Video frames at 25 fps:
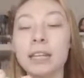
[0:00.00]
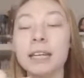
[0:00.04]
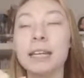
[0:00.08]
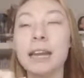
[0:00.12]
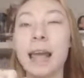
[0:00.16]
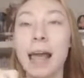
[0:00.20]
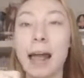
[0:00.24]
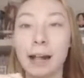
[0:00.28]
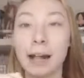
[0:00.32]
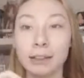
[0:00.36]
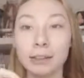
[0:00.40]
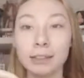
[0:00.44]
an
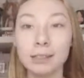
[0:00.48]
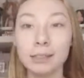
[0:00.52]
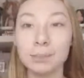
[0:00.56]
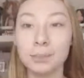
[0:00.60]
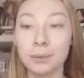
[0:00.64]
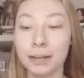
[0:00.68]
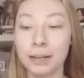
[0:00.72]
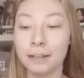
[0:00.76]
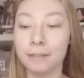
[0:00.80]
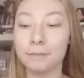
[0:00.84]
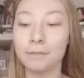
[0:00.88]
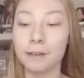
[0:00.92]
Aldi
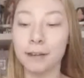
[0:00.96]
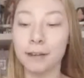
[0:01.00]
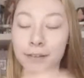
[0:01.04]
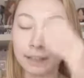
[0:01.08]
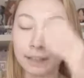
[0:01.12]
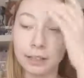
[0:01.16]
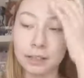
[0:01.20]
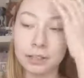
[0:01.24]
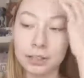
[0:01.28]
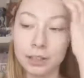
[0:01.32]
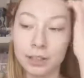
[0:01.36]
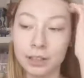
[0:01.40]
brand
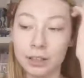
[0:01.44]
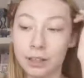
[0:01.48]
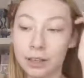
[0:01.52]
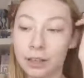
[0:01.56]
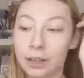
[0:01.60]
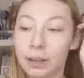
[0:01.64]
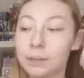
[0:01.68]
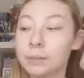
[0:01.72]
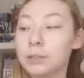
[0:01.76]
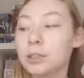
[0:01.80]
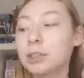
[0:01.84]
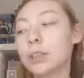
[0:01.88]
foundation. I'm
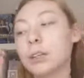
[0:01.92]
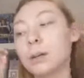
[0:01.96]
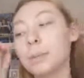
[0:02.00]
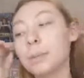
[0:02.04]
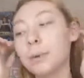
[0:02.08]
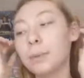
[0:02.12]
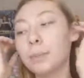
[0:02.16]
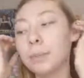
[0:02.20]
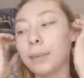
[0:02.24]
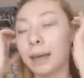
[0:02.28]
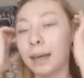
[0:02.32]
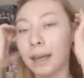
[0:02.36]
just going to
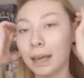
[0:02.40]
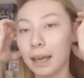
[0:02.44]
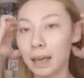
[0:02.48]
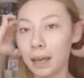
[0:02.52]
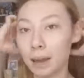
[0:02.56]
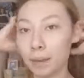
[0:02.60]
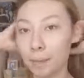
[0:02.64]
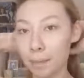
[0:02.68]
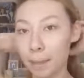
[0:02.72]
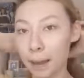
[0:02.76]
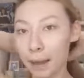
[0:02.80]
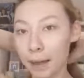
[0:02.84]
put my hair
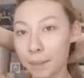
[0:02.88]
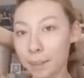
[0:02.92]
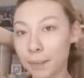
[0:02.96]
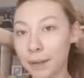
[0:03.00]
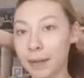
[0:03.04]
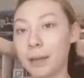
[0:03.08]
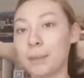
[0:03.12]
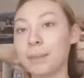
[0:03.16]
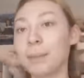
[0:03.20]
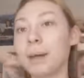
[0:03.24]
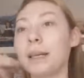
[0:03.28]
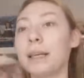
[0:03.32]
back
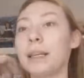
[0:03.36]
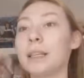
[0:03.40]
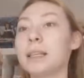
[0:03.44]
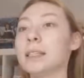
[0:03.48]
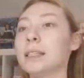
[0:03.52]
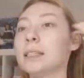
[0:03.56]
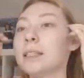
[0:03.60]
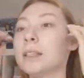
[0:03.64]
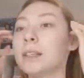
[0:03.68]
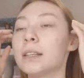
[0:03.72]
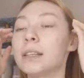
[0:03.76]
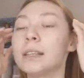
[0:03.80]
behind my
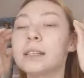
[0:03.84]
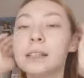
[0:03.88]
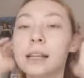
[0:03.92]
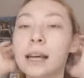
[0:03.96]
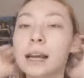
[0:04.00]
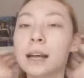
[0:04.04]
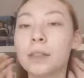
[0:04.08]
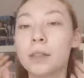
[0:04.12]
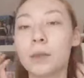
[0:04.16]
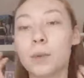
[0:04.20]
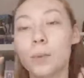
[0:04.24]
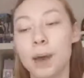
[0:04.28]
ears so that's out
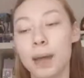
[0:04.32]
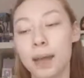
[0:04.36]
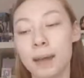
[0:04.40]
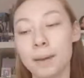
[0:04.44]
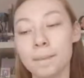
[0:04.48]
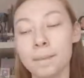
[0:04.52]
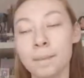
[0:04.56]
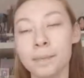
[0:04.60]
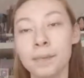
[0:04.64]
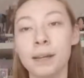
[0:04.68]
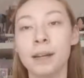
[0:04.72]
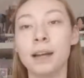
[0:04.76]
of the way.
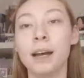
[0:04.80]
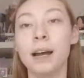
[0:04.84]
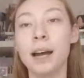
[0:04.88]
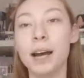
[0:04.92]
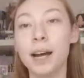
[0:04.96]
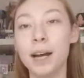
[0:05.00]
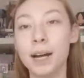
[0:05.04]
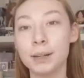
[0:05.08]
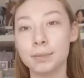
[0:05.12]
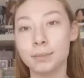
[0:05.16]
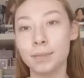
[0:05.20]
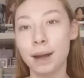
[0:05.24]

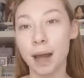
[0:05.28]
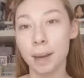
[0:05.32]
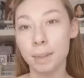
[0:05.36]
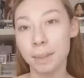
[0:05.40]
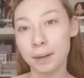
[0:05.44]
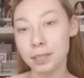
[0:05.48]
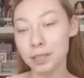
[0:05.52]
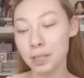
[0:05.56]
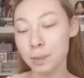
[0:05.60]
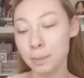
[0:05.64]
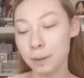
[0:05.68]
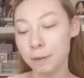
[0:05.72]
I'm
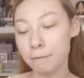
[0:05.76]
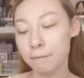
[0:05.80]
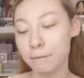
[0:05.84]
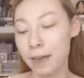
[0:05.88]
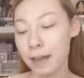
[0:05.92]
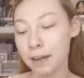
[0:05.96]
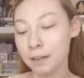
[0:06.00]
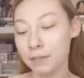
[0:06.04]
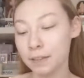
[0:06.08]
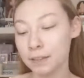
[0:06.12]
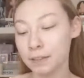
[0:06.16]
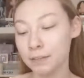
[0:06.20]
actually a big fan
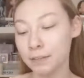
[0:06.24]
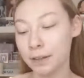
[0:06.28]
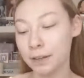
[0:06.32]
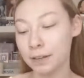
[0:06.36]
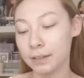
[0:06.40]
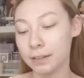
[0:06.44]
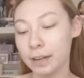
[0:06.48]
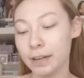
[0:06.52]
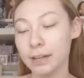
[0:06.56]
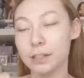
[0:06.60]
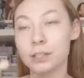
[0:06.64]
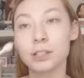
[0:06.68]
of this
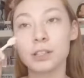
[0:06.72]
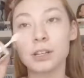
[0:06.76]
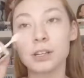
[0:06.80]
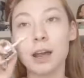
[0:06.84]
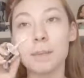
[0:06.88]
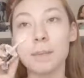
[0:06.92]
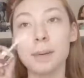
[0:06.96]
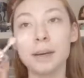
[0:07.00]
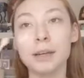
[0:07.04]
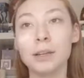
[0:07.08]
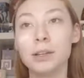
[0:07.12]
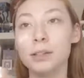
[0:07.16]
foundation. I've
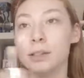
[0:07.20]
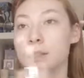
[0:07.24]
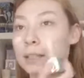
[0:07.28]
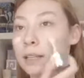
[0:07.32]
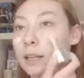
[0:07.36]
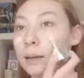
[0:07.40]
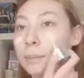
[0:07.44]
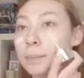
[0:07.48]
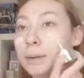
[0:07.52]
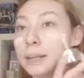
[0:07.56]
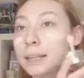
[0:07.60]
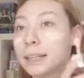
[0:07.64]
been using
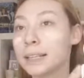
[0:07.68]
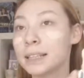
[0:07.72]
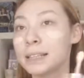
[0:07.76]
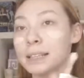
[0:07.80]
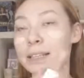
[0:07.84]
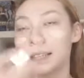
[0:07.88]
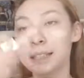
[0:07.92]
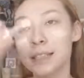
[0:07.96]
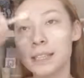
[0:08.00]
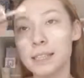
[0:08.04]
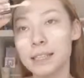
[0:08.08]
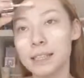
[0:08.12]
it pretty
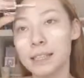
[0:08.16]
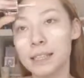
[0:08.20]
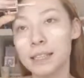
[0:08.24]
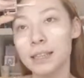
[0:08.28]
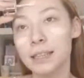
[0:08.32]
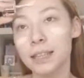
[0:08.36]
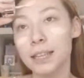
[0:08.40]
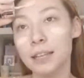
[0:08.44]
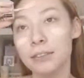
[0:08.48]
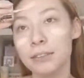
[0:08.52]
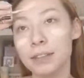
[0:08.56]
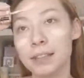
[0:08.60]

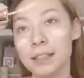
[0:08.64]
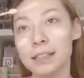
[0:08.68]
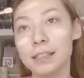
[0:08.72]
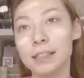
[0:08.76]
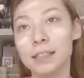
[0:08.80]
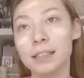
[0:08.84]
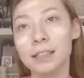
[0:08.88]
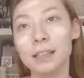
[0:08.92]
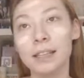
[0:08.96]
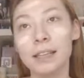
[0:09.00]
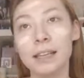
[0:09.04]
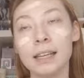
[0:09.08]
consistently
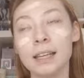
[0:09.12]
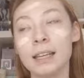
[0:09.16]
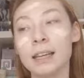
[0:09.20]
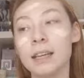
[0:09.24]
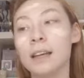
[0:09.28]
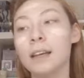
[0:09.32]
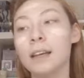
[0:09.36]
recently